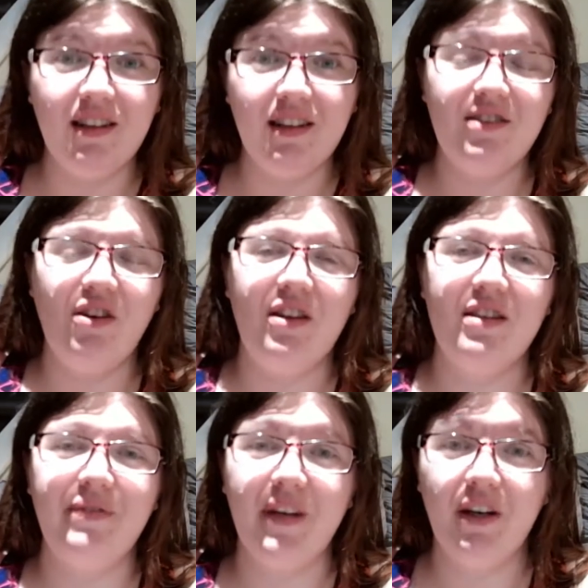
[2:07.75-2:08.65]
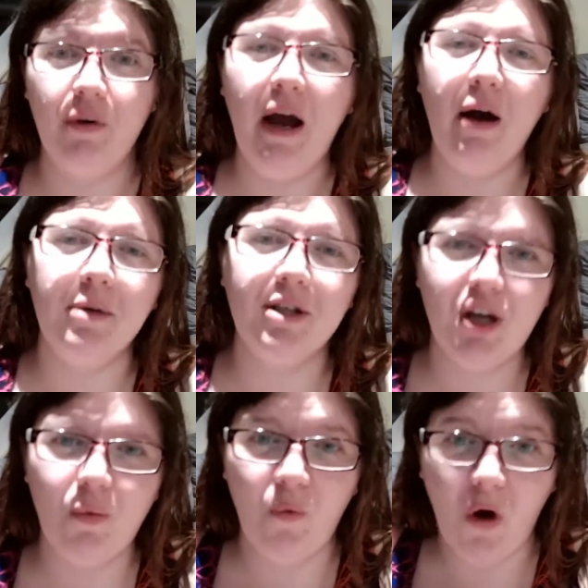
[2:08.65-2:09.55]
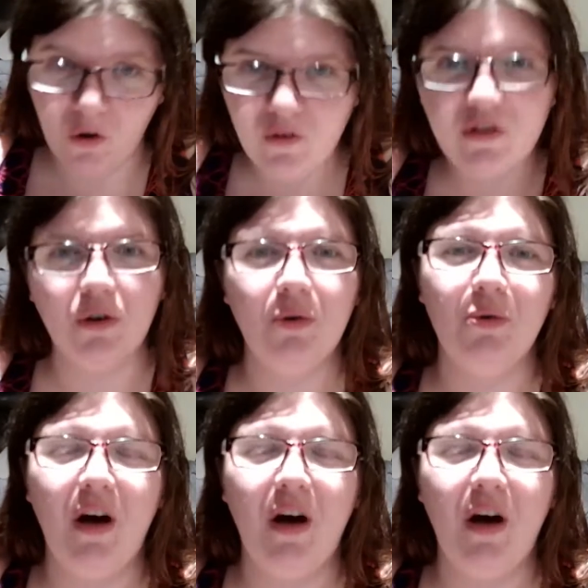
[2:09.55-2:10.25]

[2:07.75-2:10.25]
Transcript: I saw this video how much I also